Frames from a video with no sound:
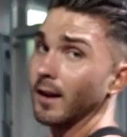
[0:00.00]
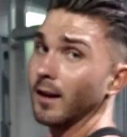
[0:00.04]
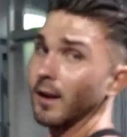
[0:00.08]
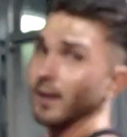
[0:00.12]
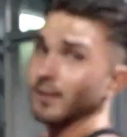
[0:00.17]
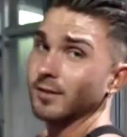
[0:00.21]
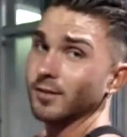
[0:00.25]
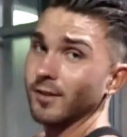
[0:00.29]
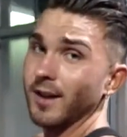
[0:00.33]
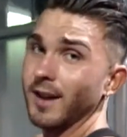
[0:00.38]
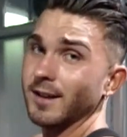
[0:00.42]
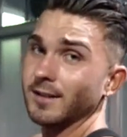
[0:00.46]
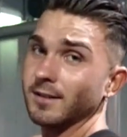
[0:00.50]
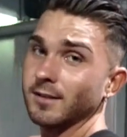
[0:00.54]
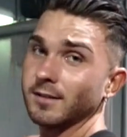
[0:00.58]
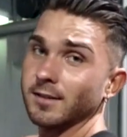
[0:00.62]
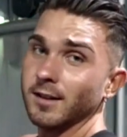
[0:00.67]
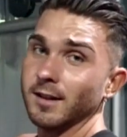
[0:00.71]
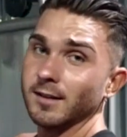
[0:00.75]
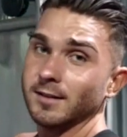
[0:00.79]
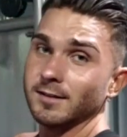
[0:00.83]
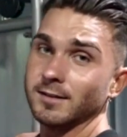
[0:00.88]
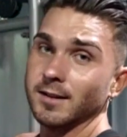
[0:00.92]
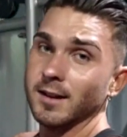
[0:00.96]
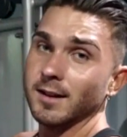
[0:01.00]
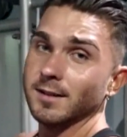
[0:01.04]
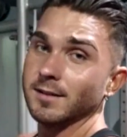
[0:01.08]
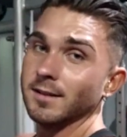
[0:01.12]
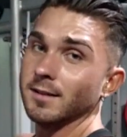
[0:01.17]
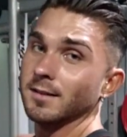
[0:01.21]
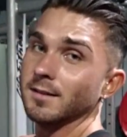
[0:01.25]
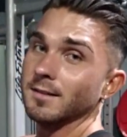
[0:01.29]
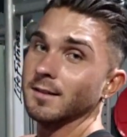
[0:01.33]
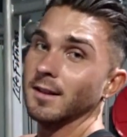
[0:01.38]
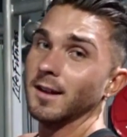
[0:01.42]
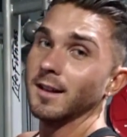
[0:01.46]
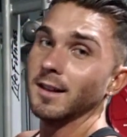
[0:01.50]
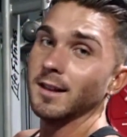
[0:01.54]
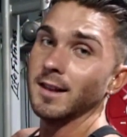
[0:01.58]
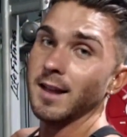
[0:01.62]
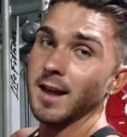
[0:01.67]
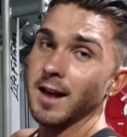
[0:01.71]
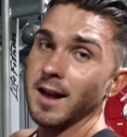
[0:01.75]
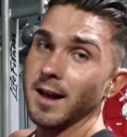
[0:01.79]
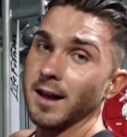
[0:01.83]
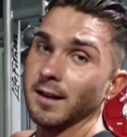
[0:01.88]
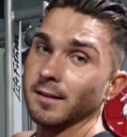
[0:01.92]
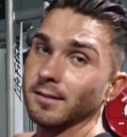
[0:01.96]
guys, so exercise 6, this is our
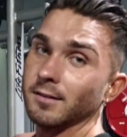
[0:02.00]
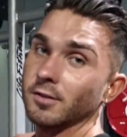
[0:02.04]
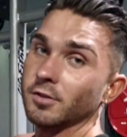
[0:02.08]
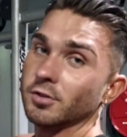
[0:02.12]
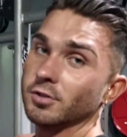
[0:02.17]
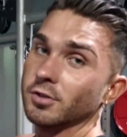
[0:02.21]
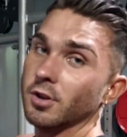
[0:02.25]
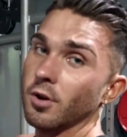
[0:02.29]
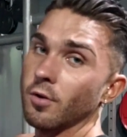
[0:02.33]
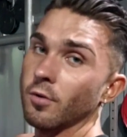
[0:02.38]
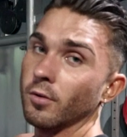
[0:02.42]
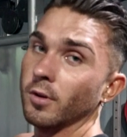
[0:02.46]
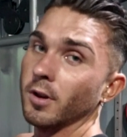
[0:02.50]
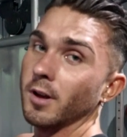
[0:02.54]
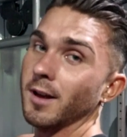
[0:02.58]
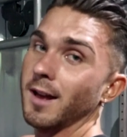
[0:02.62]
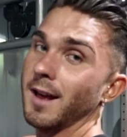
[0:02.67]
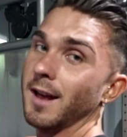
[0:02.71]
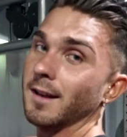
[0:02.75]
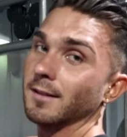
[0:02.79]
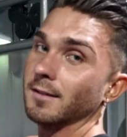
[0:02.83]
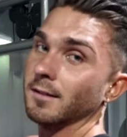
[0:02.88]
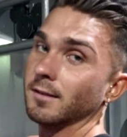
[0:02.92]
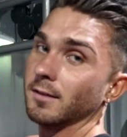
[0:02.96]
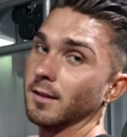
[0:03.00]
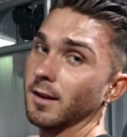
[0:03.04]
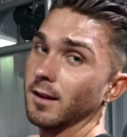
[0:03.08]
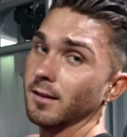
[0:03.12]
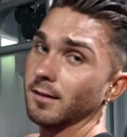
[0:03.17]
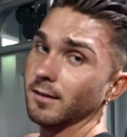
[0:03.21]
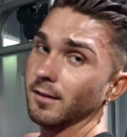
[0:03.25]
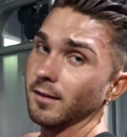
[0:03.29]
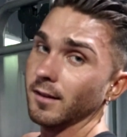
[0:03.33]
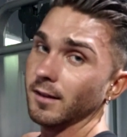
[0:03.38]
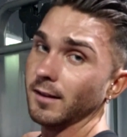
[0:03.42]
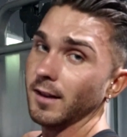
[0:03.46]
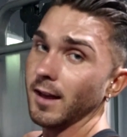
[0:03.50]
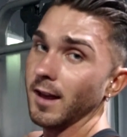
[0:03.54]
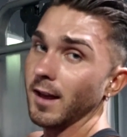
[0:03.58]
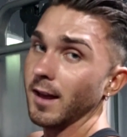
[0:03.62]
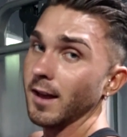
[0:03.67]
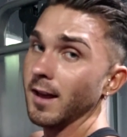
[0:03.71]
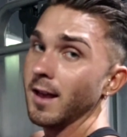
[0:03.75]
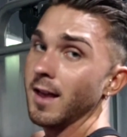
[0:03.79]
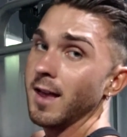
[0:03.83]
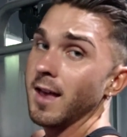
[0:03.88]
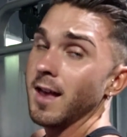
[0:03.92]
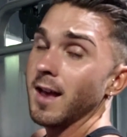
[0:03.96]
last shoulder exercise of the day,